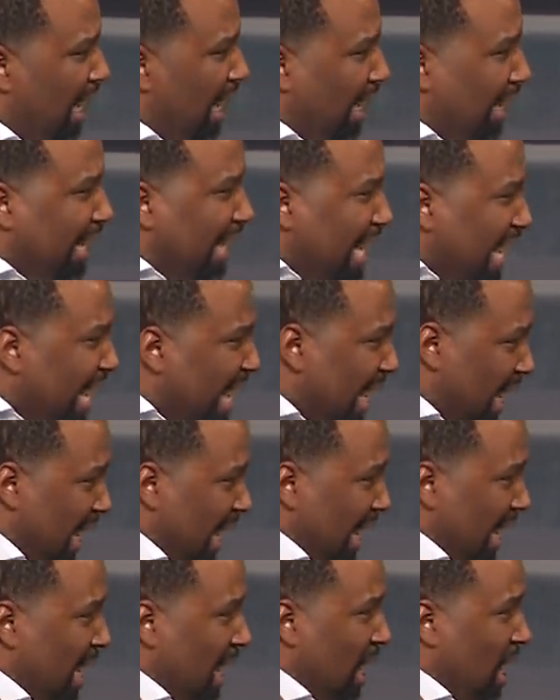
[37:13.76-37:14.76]
a key
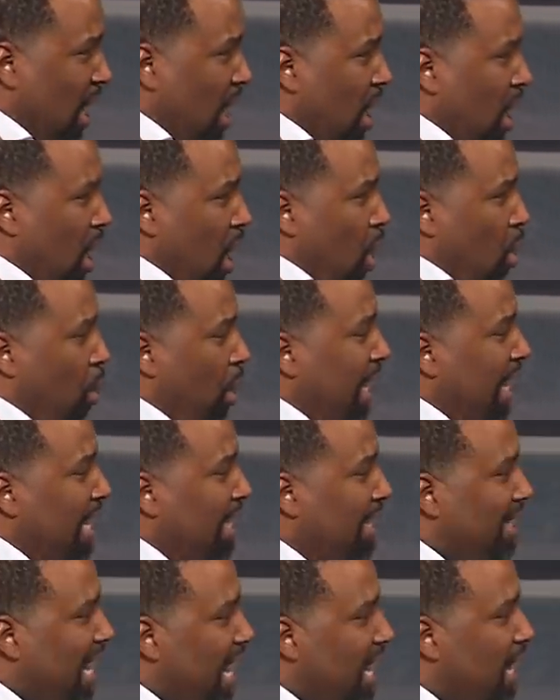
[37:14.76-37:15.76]
when he
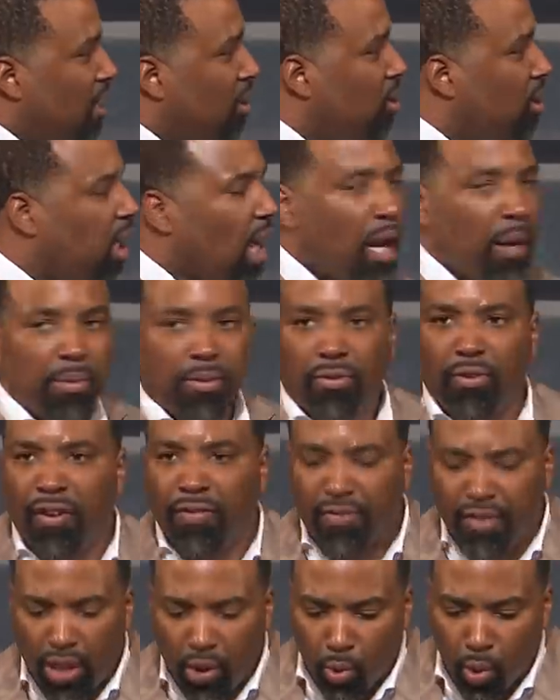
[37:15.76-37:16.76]
said in Psalms
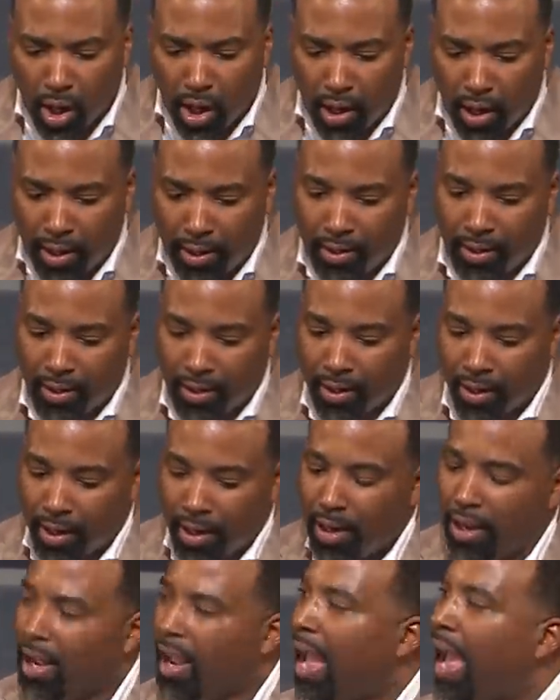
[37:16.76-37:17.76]
51
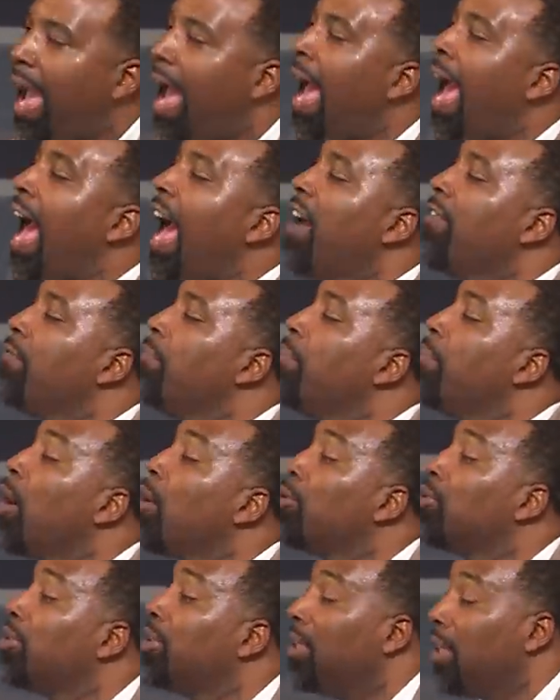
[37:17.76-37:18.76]
Have
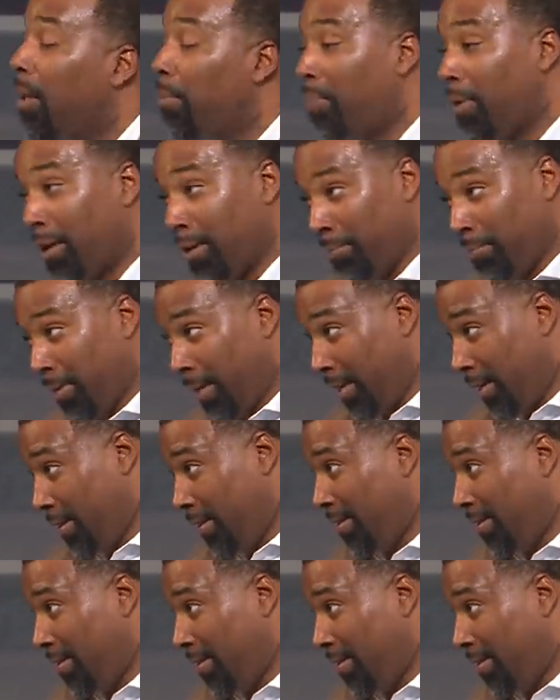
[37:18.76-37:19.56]
mercy upon me.